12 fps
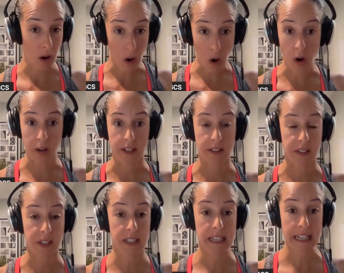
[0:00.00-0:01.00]

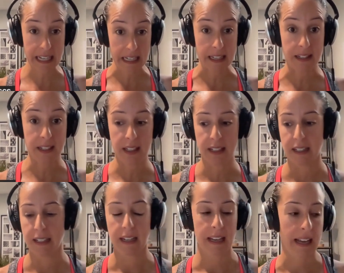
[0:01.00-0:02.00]
August heat.
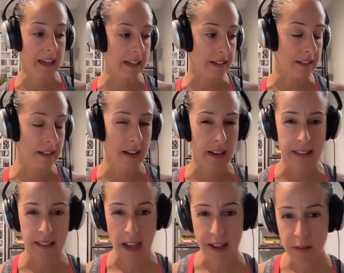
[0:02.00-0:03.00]
And
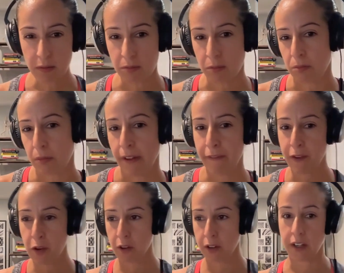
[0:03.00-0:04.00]
I don't, if
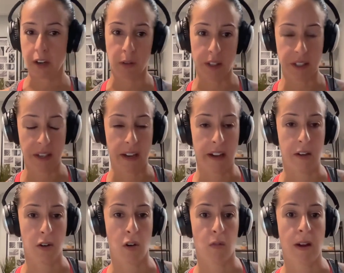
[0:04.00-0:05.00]
you're, listening
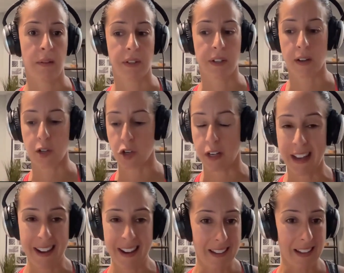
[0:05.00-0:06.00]
and you're around the country,
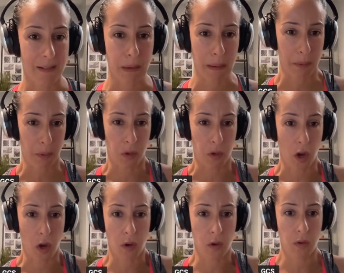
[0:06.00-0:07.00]
not a lot of people
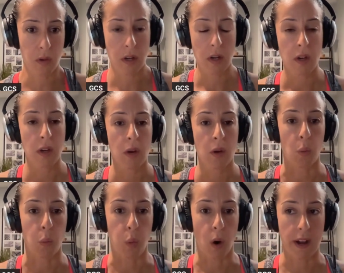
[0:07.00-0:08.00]
know
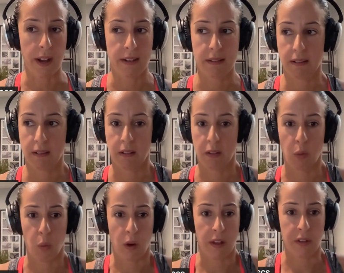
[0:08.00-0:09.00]
what the
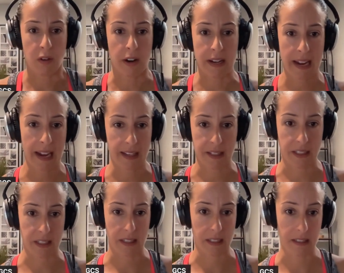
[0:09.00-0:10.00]
weather in
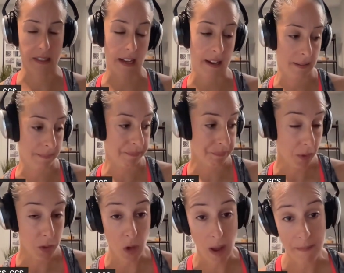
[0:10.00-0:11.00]
Kansas is. And
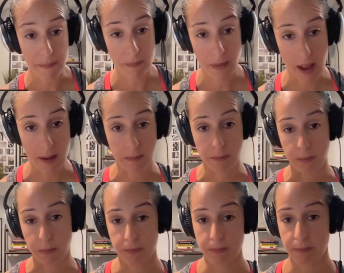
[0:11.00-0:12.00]
so
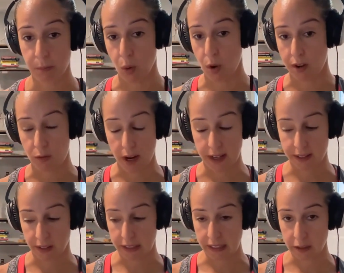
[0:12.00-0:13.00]
I'm born and
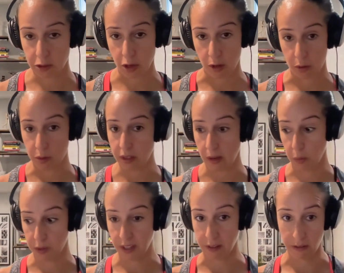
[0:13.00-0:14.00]
raised on the East Coast. I
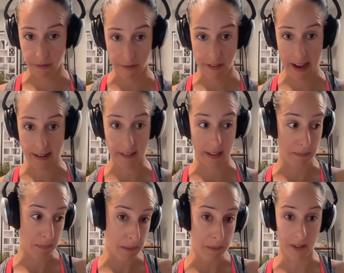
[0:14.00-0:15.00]
will tell you for a fact
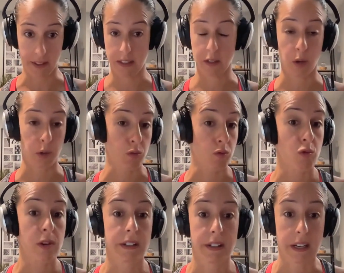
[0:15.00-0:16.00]
that people on the East Coast
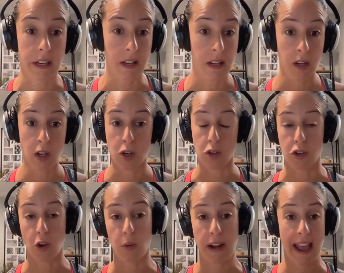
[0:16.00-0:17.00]
really
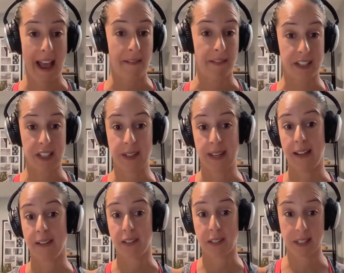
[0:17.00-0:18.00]
don't have a
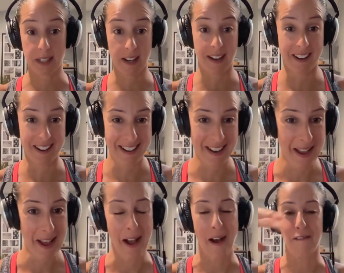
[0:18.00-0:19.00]
sense
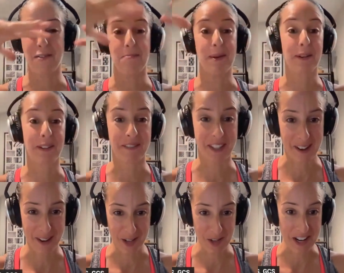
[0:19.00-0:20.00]
of the middle of the
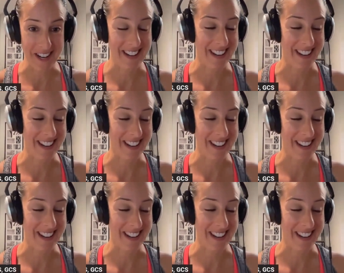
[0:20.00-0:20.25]
country.